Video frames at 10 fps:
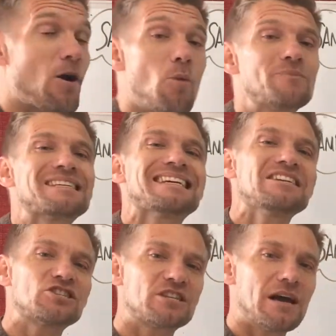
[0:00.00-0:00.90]
to help
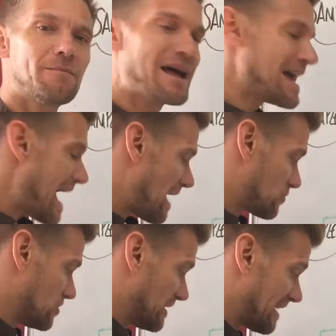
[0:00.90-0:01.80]
teach them how
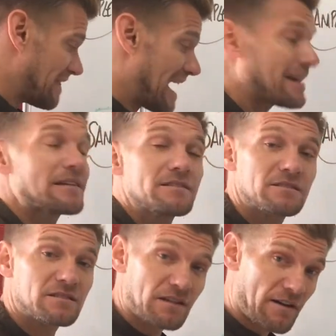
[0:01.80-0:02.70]
to get that
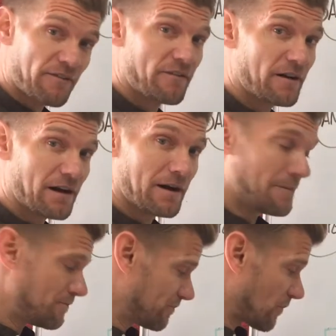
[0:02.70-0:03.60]
stuff
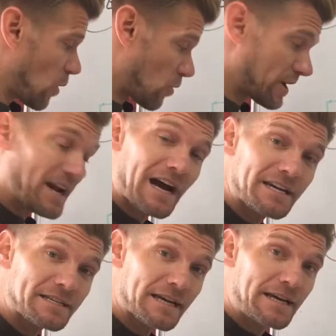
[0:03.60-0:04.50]

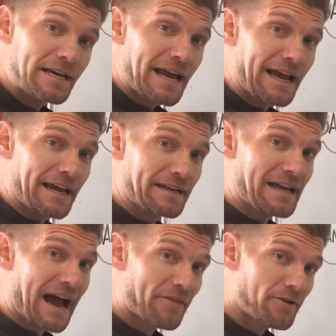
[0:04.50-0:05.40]
organized and
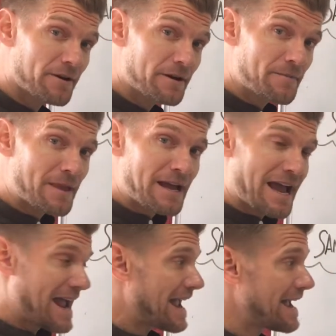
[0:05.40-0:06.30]
gathered.
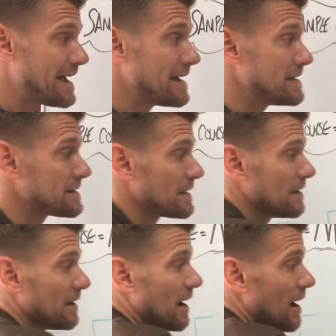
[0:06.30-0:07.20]
And
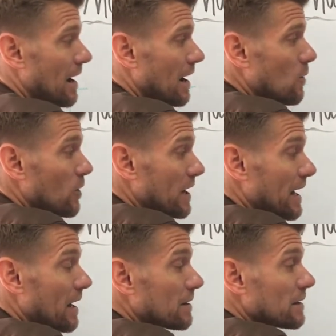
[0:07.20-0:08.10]
we're
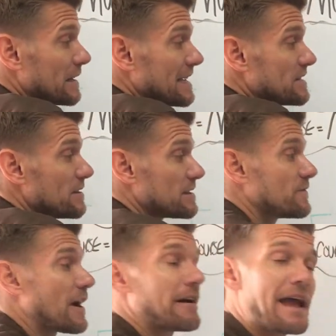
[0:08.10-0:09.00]
going to get to this
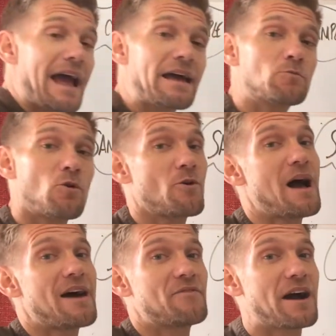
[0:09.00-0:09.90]
very end where they'll
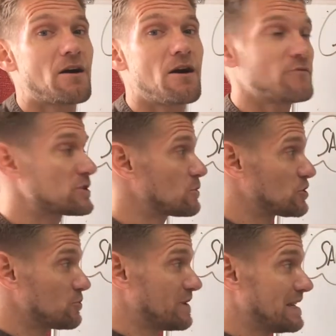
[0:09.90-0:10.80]
have that conference,
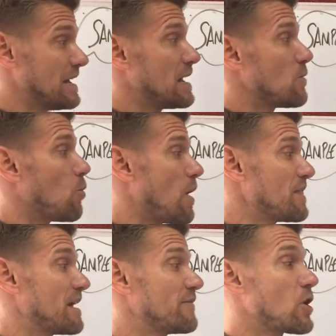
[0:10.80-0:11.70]
which will be
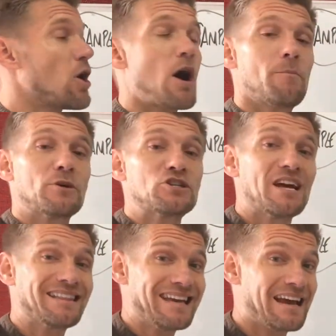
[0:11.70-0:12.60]
what they've accomplished
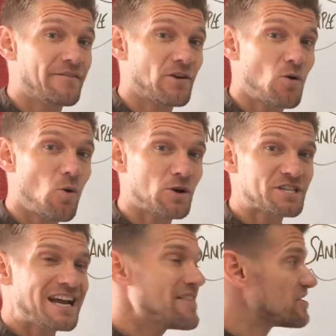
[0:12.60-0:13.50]
at the end of the
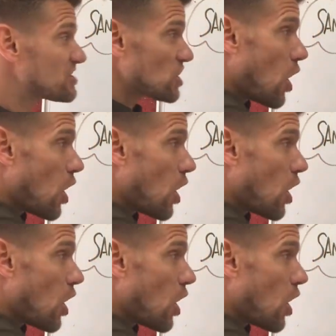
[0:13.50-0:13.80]
course. This is